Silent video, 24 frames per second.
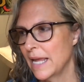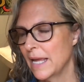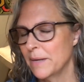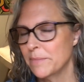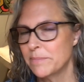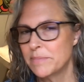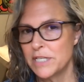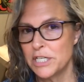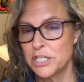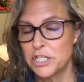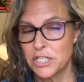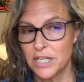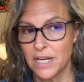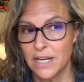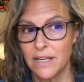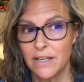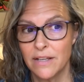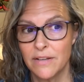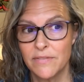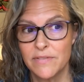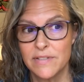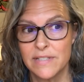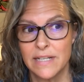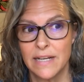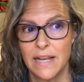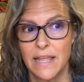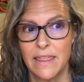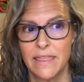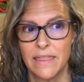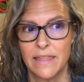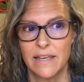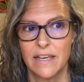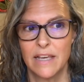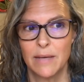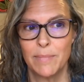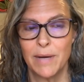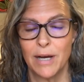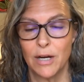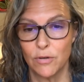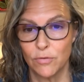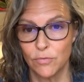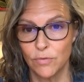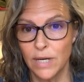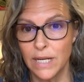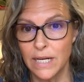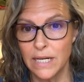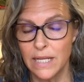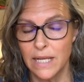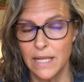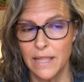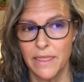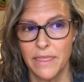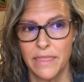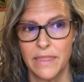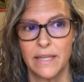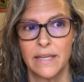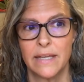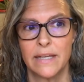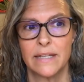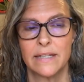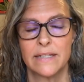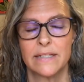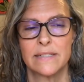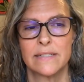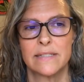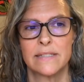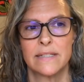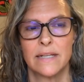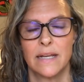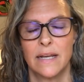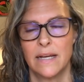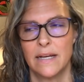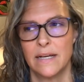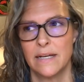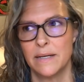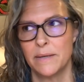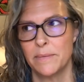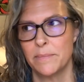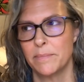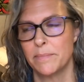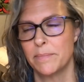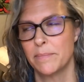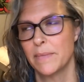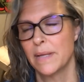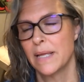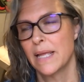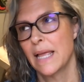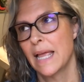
empty shelves and I think about run on things, and